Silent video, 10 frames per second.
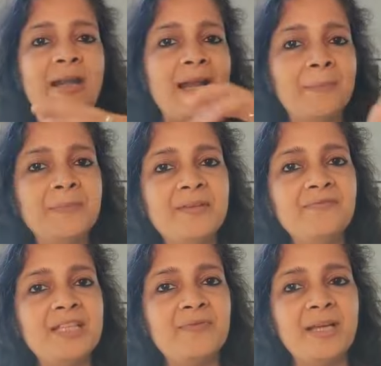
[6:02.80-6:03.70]
numb
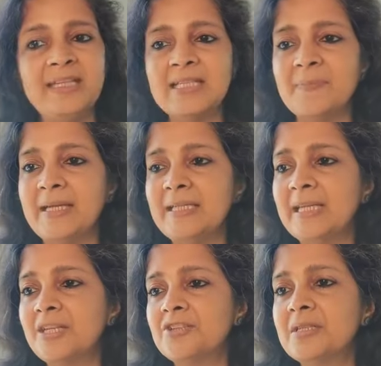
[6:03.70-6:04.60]
them with various
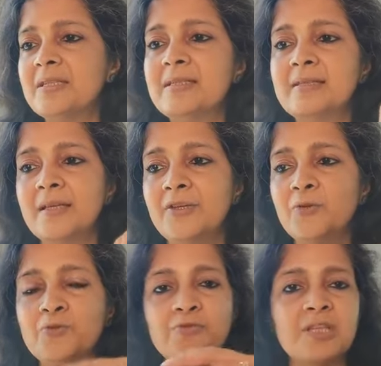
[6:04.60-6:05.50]
medications,
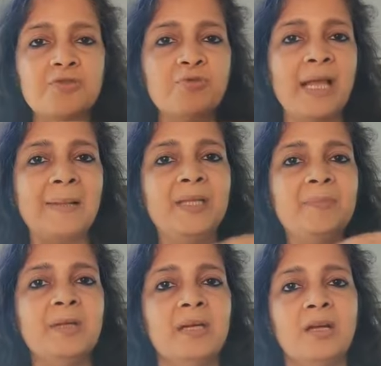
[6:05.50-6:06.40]
to help
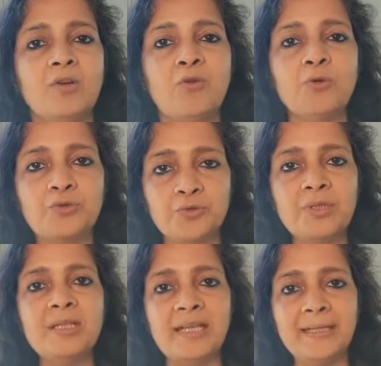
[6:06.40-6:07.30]
them go
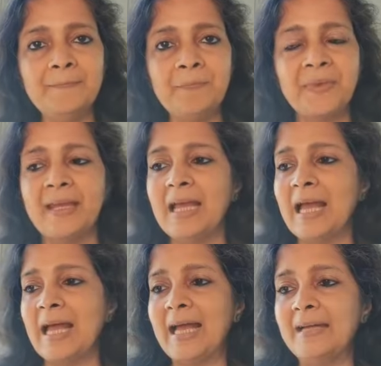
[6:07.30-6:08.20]
through the day.
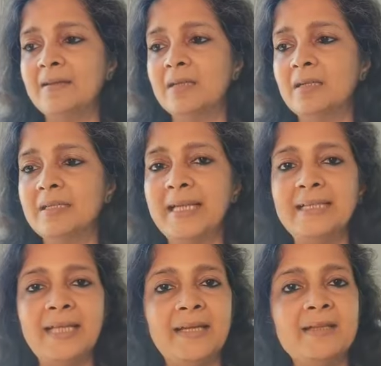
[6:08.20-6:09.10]
And
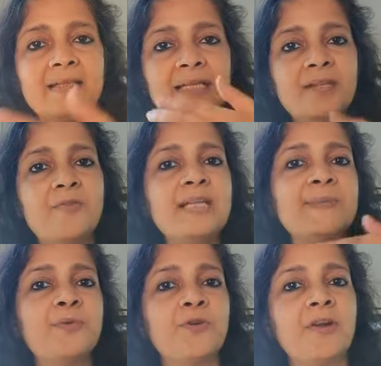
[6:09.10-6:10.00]
then there is
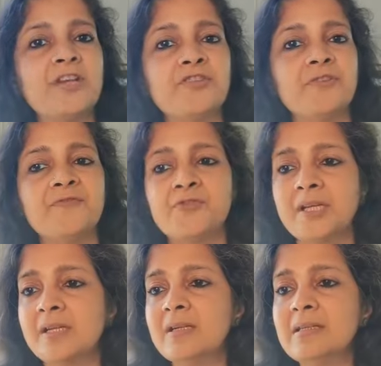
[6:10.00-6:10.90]
increased progression of
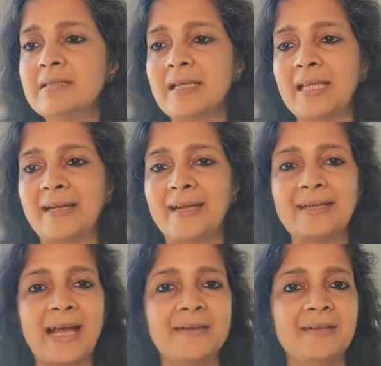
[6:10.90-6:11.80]
triggers that
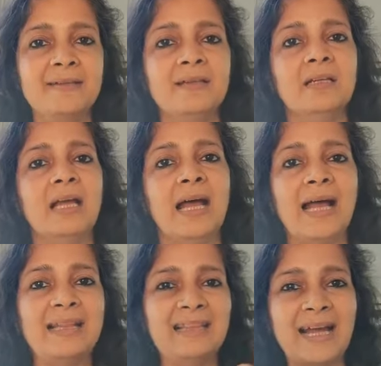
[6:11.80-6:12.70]
get added,
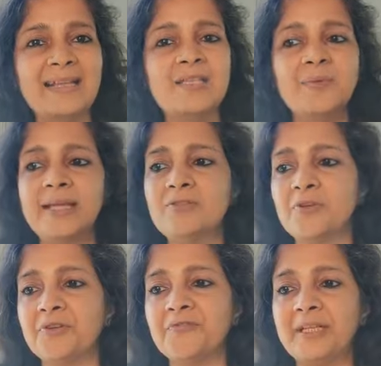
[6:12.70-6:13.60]
and that's when
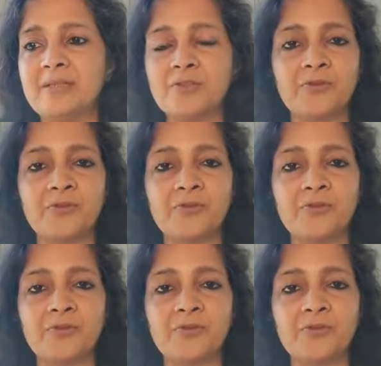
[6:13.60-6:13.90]
it